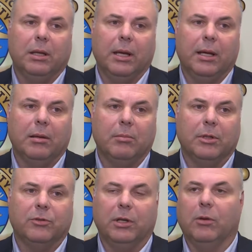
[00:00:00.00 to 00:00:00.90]
um,
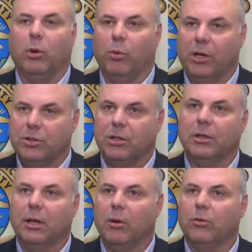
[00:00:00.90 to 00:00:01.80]
the city of Wewahitchka
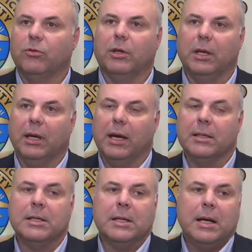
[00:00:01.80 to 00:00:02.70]
that owns the, uh,
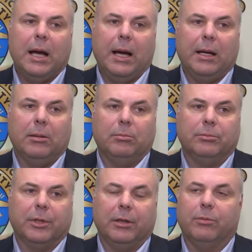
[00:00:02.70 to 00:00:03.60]

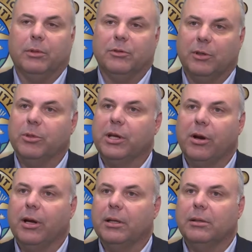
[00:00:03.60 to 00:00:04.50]
um, the, the,
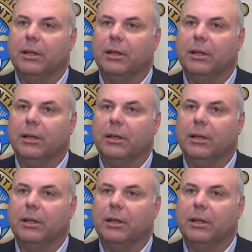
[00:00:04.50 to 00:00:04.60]
cemetery.